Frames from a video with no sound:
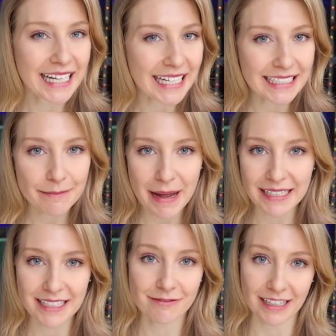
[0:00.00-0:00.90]

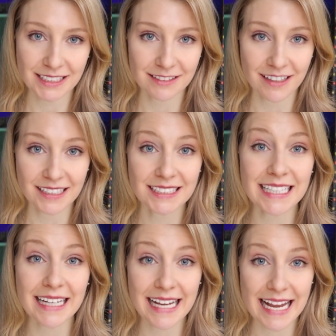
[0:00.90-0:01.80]
independent restaurants
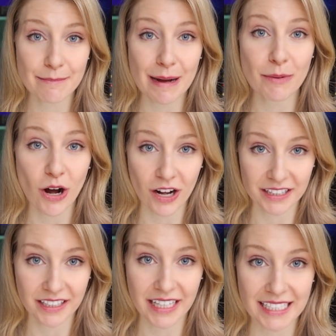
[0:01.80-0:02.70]
that came up
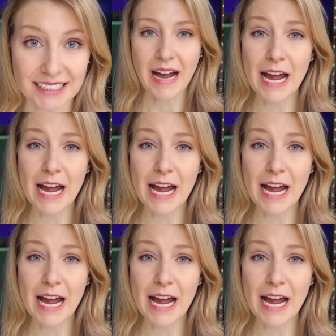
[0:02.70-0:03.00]
on the list.